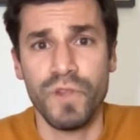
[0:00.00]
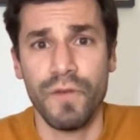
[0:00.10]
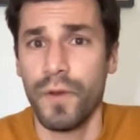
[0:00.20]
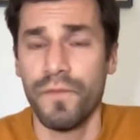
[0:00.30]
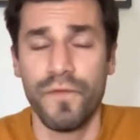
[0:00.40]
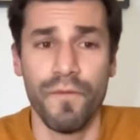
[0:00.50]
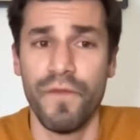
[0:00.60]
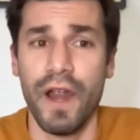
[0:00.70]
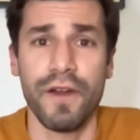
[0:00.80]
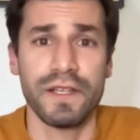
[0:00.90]

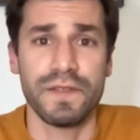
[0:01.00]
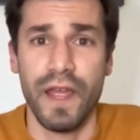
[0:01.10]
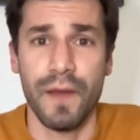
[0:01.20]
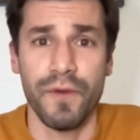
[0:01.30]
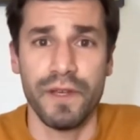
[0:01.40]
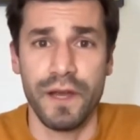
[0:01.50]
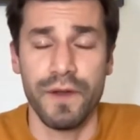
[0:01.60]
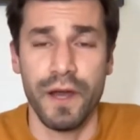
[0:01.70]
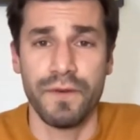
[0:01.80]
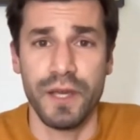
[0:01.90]
various families.
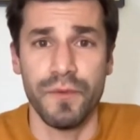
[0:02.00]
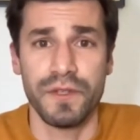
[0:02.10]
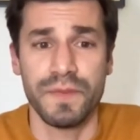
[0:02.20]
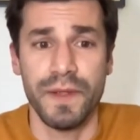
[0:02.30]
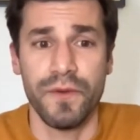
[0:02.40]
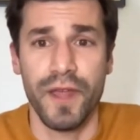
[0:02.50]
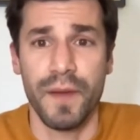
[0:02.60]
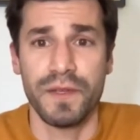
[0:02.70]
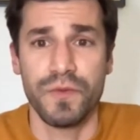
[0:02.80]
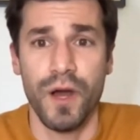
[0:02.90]
I was able to speak with
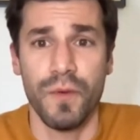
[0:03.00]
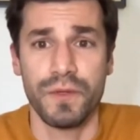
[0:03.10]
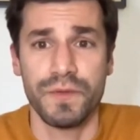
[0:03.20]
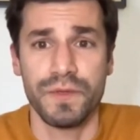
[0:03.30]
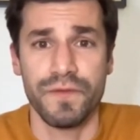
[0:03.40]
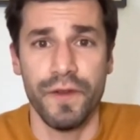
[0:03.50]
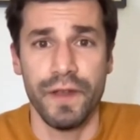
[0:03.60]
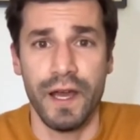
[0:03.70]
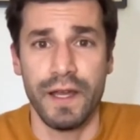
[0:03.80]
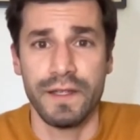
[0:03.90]
them as well, which was really
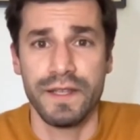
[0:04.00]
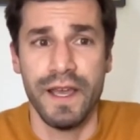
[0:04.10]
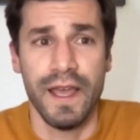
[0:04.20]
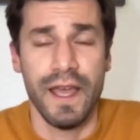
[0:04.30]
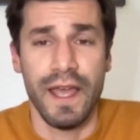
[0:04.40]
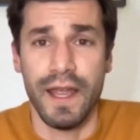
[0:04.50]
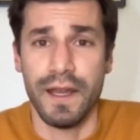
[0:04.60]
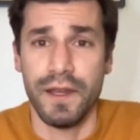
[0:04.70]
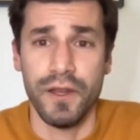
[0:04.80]
nice. And